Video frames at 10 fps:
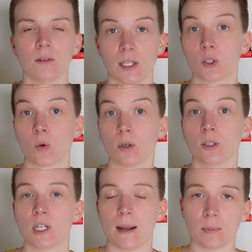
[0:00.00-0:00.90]
like shorter
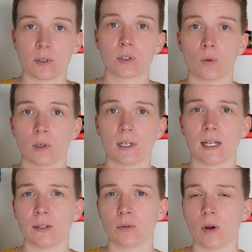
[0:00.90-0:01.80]
chapters in order to
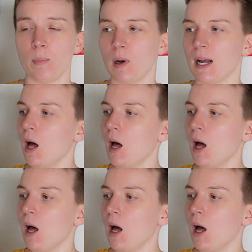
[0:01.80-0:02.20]
get through a book,